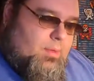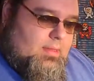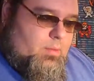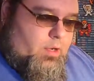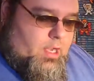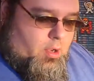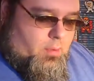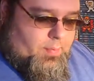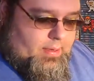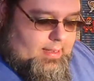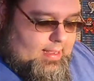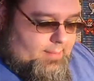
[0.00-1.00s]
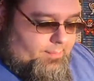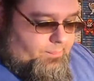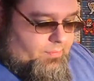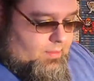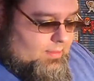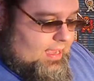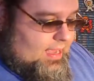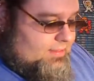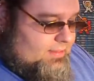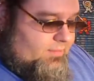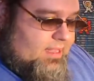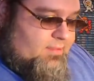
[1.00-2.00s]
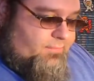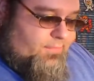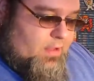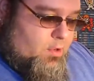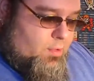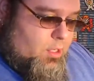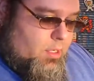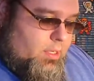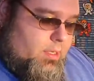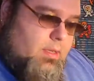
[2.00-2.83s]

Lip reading: And then when you open it up, hey, it's even got the foamer.